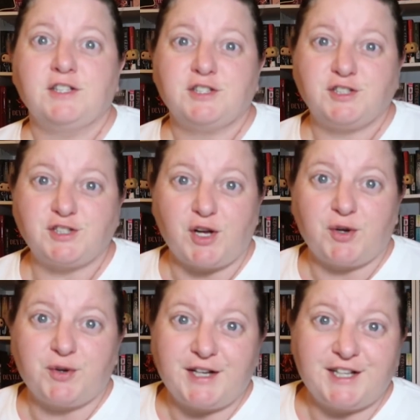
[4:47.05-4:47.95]

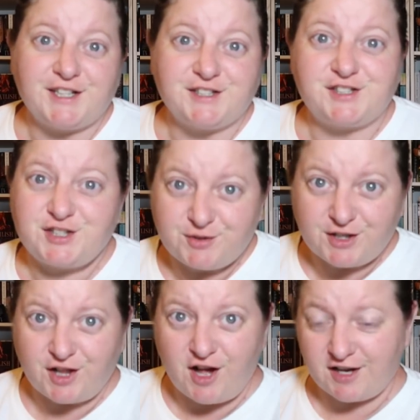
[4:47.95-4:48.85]
So it is 2
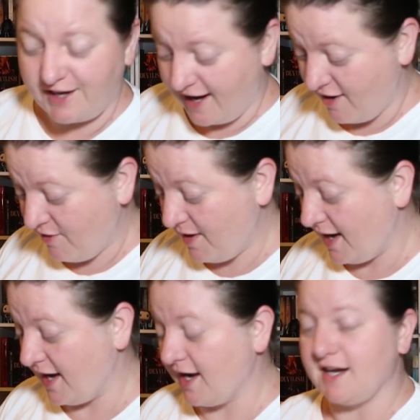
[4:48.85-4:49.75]
o'clock now,
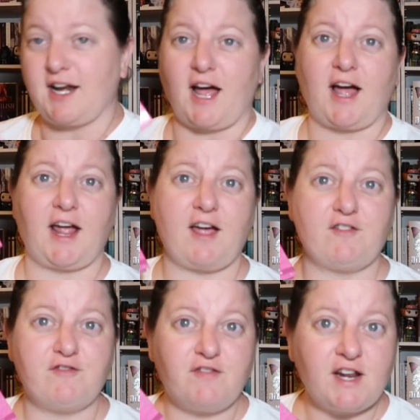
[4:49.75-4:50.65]
and I
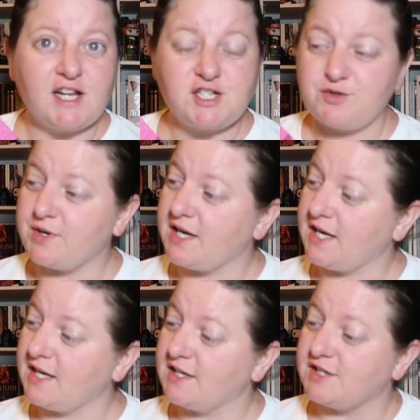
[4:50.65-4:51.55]
have finished
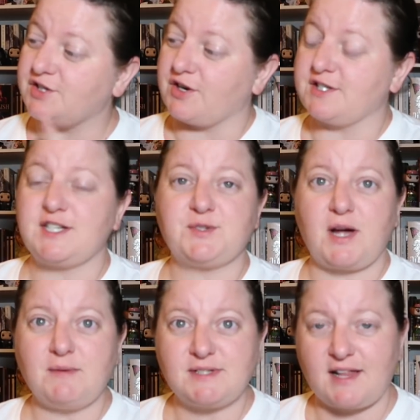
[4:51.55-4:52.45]
reading Darcy
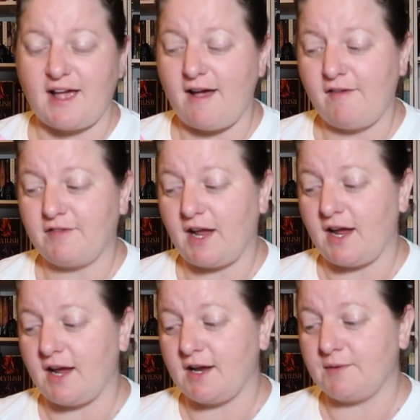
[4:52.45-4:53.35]
Swipes Left,
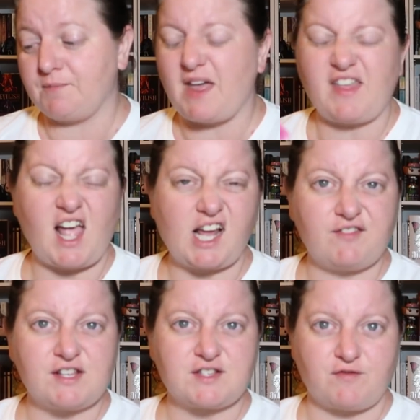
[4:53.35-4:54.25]
and I think I
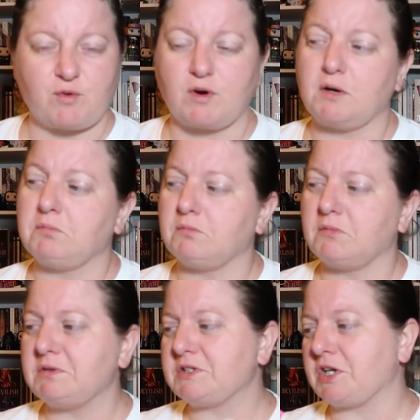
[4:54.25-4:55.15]
give this a 4.
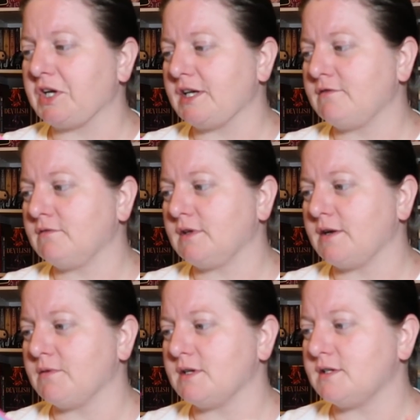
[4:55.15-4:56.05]
It was good.
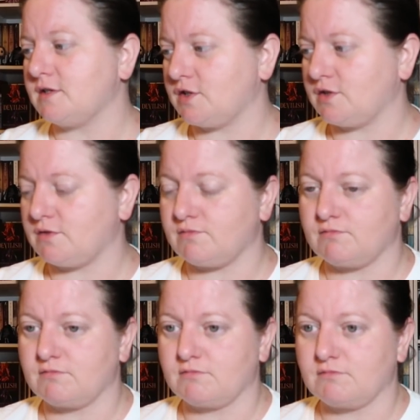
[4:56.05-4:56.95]
It was
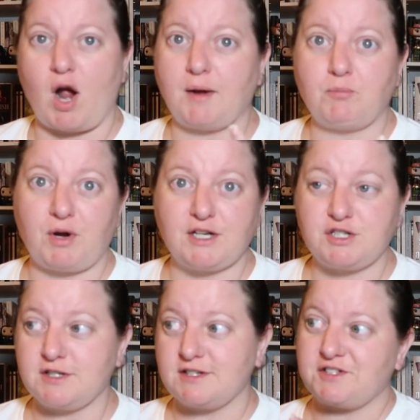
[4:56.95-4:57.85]
Pride and
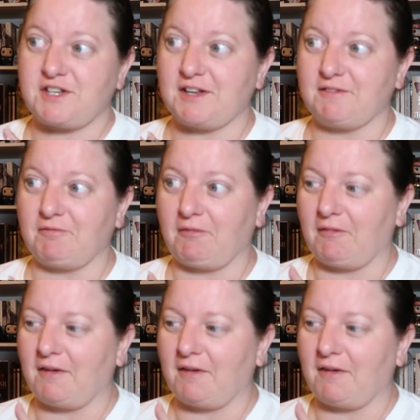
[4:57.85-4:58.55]
Prejudice and